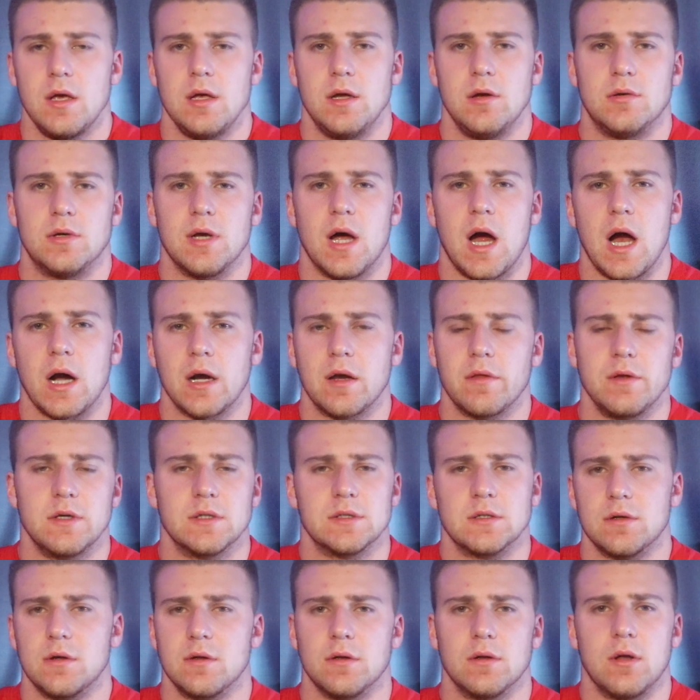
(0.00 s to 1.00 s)
You talk to
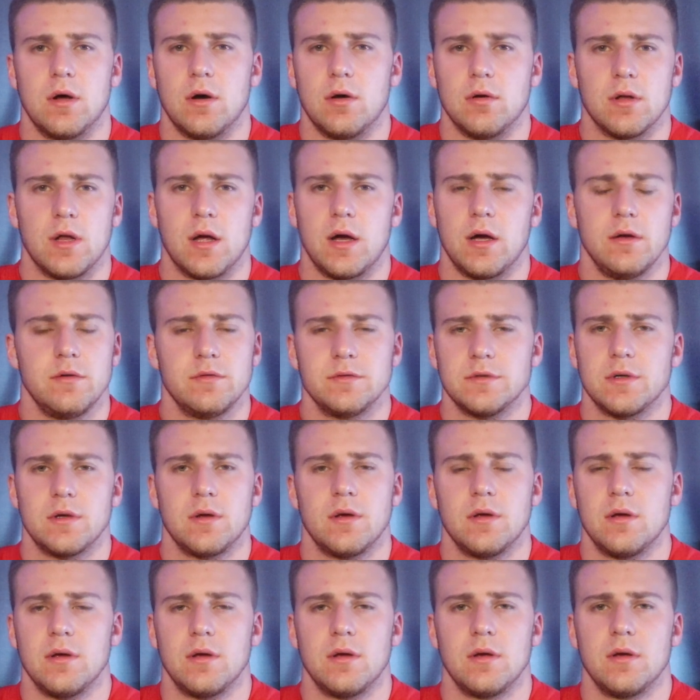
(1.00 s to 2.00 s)
these little lowlifes,
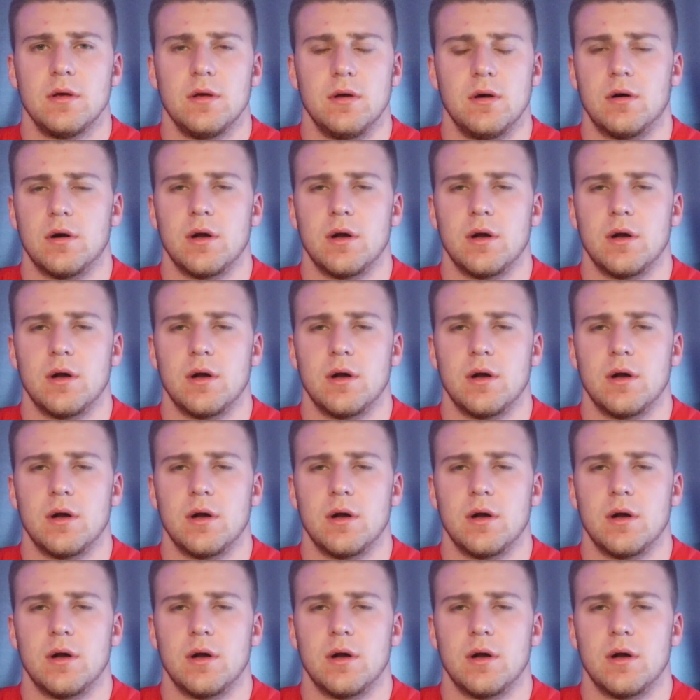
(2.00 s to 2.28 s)
you